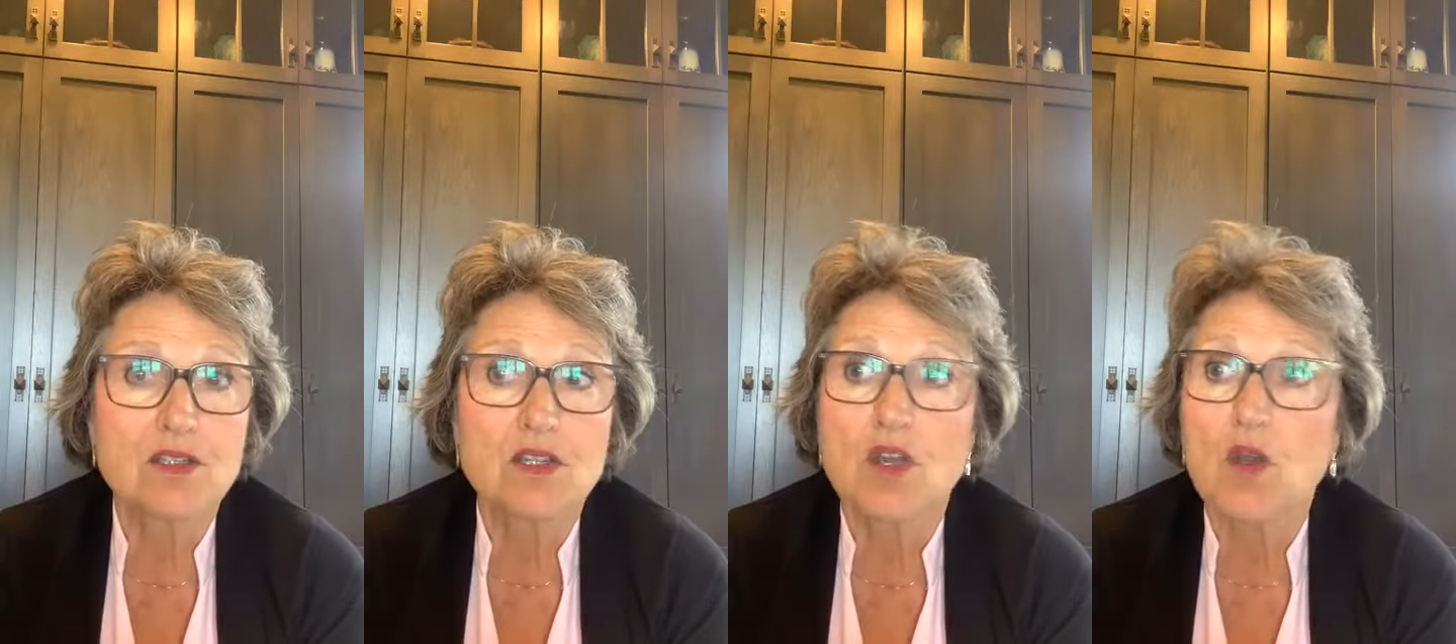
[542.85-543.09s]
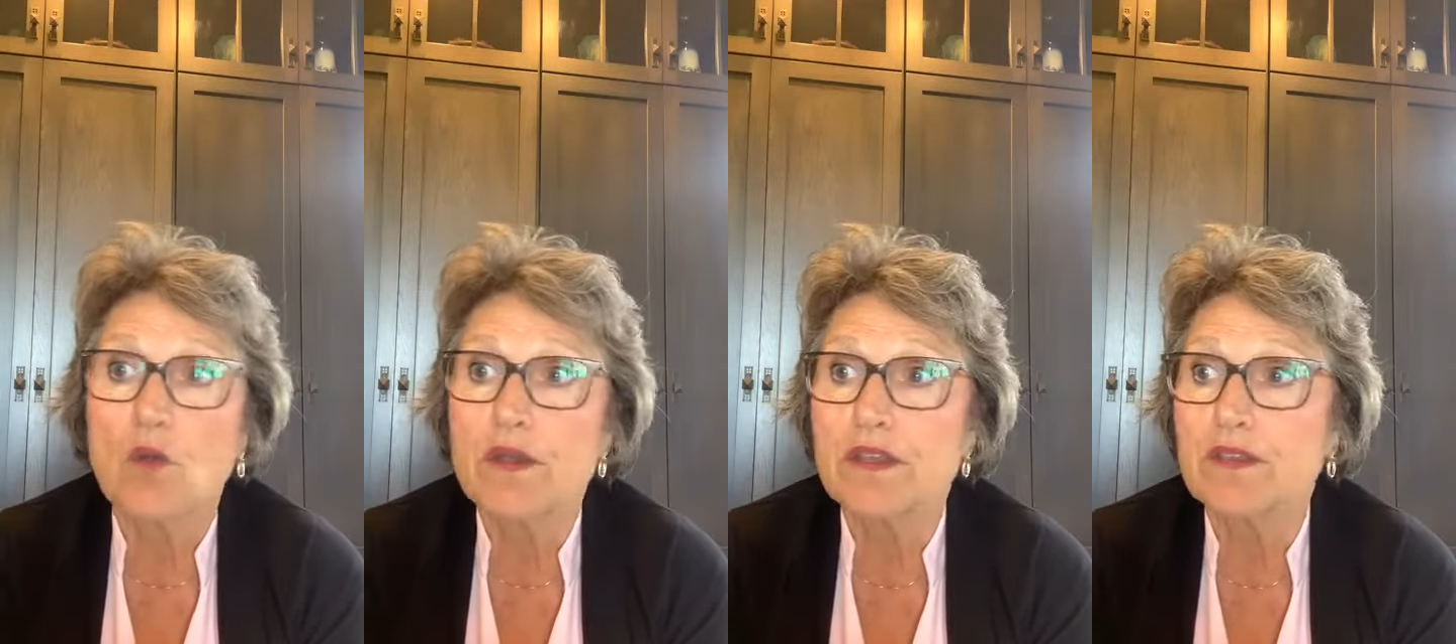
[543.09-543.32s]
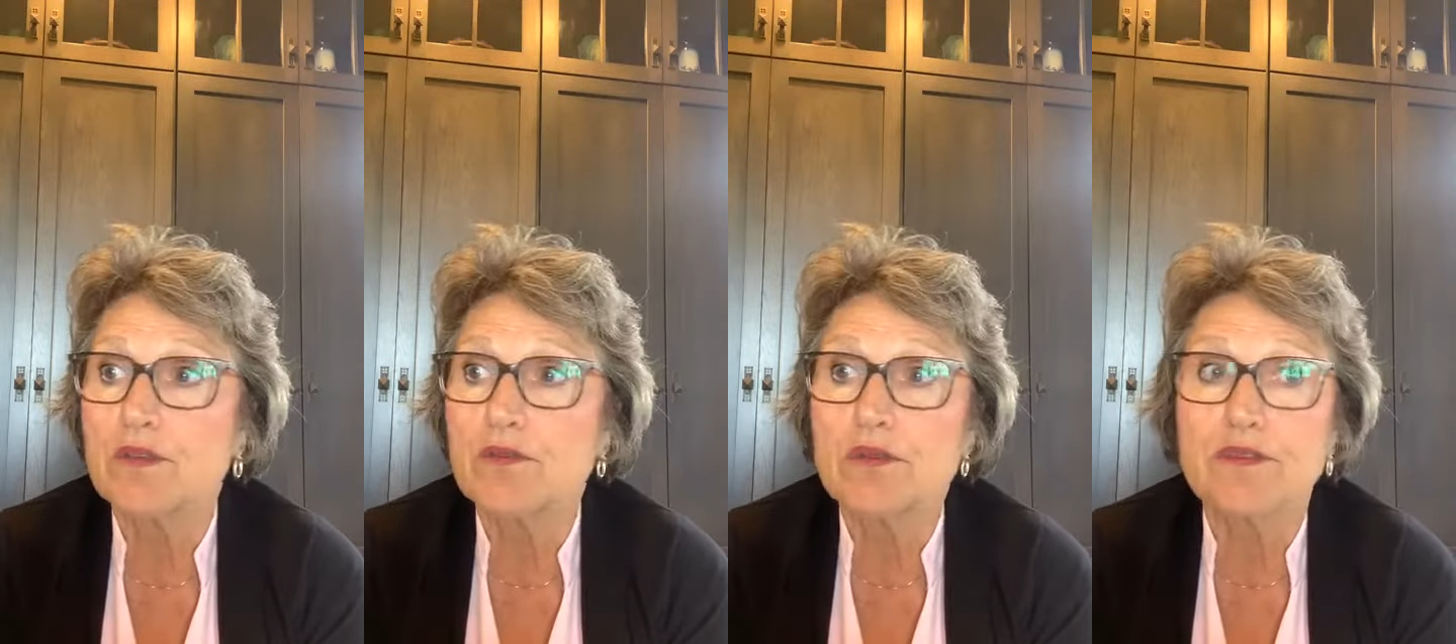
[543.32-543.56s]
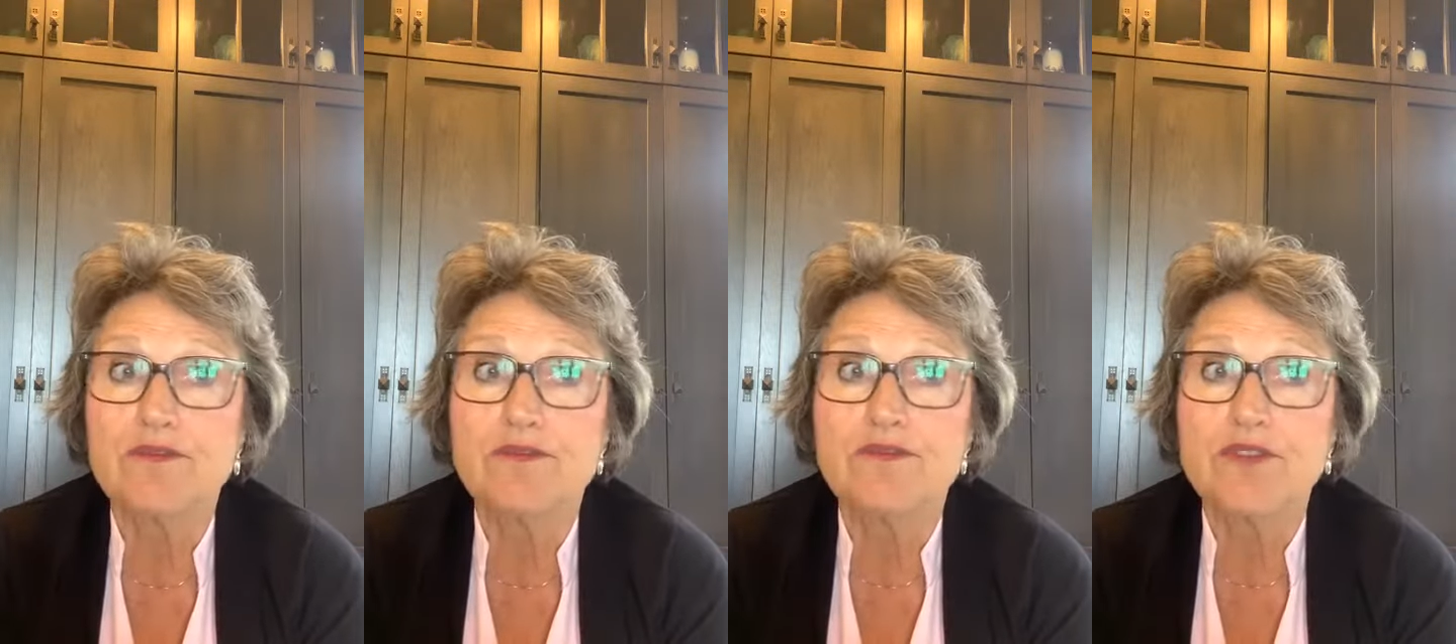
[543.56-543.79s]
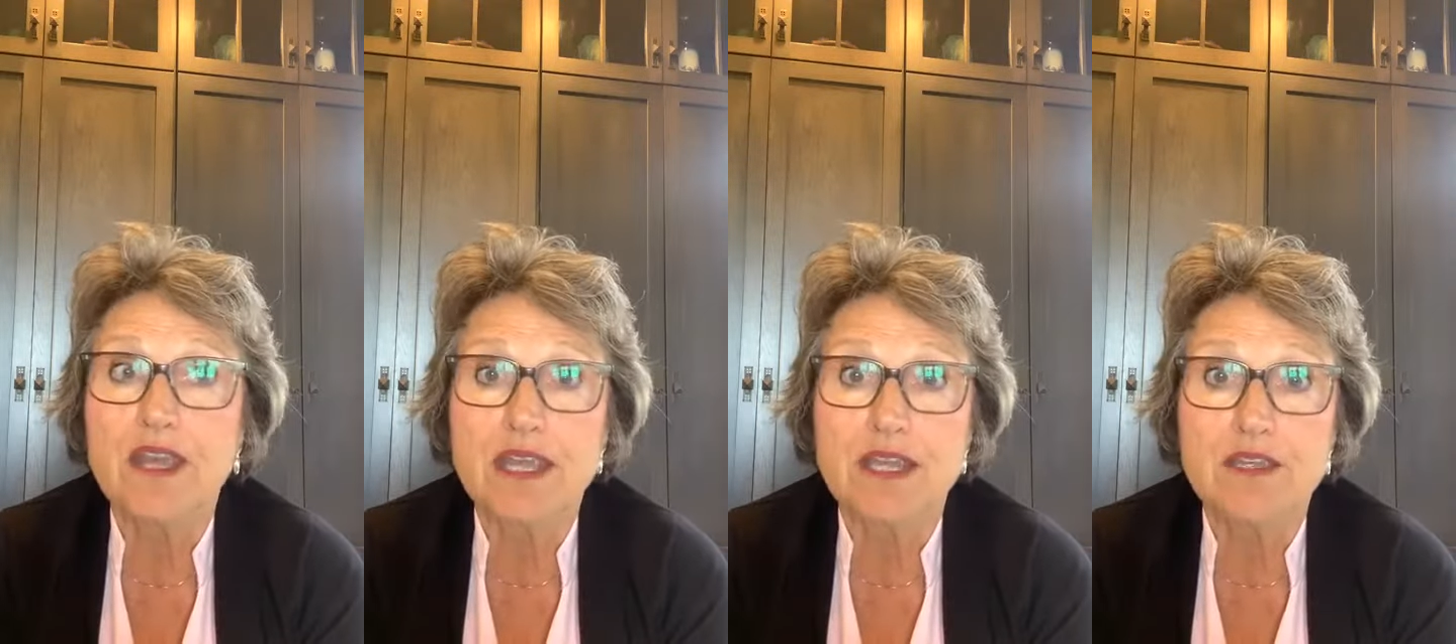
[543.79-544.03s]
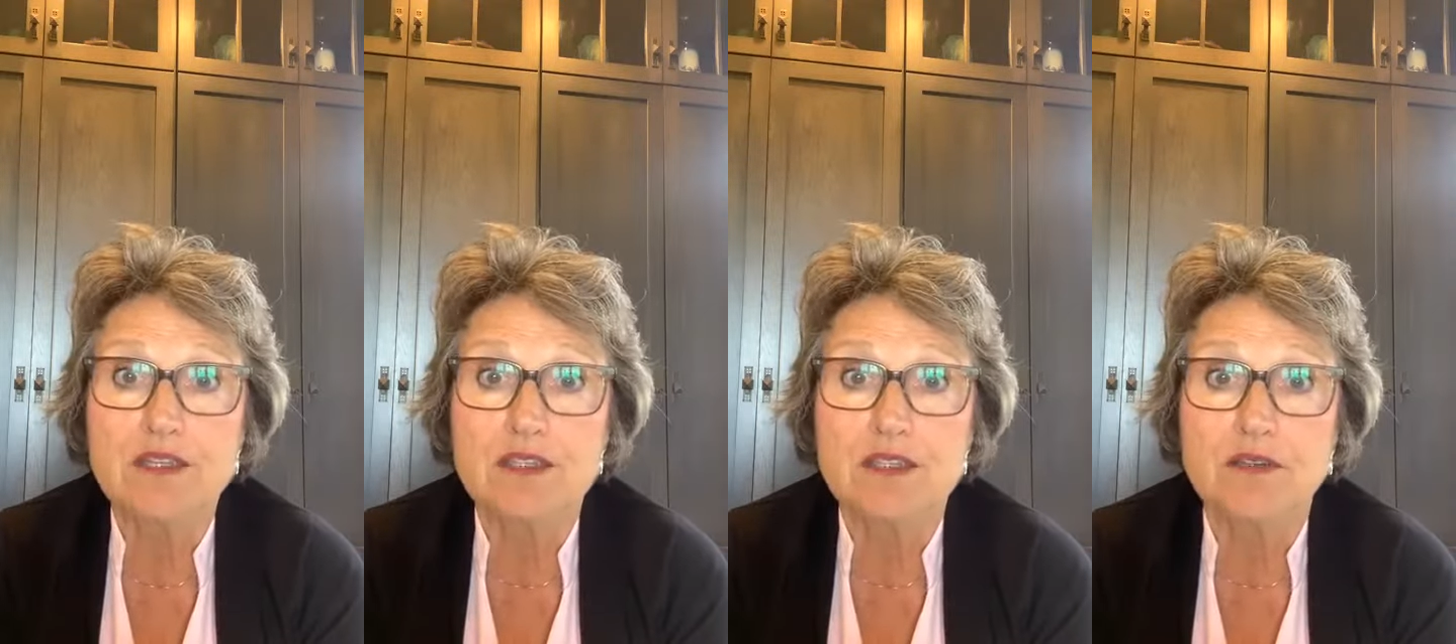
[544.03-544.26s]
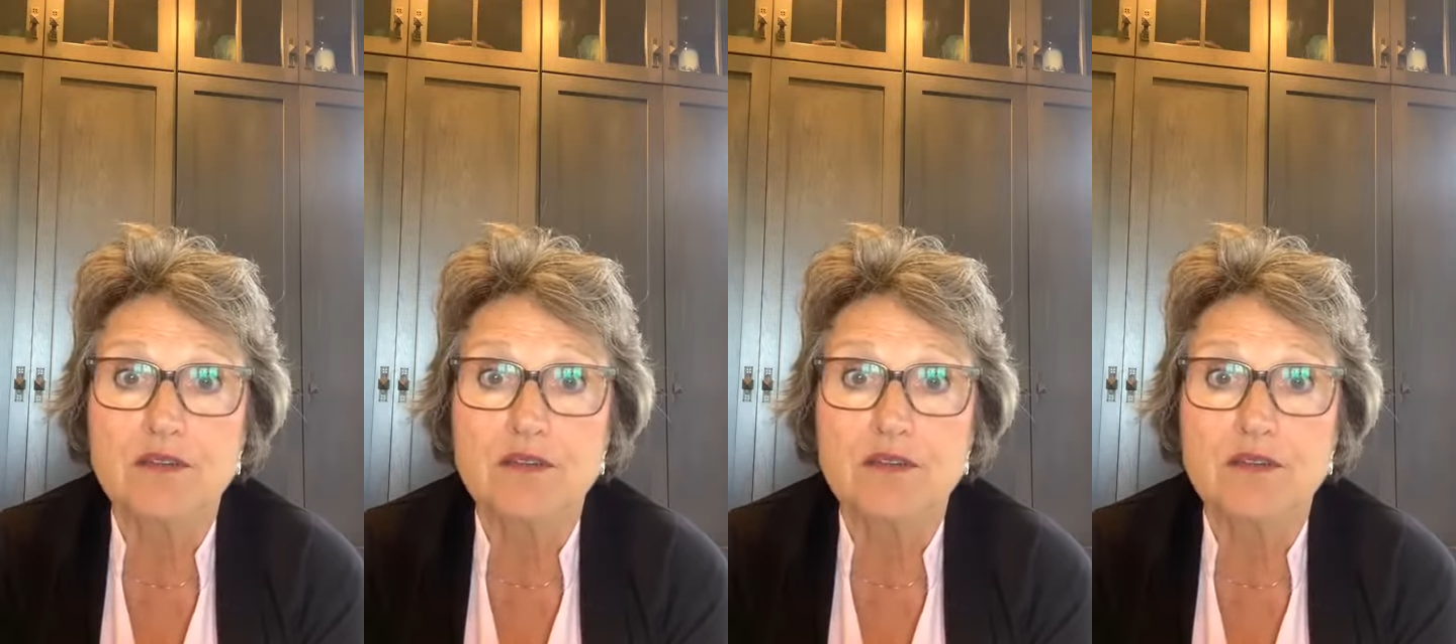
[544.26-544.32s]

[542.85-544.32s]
going through the phase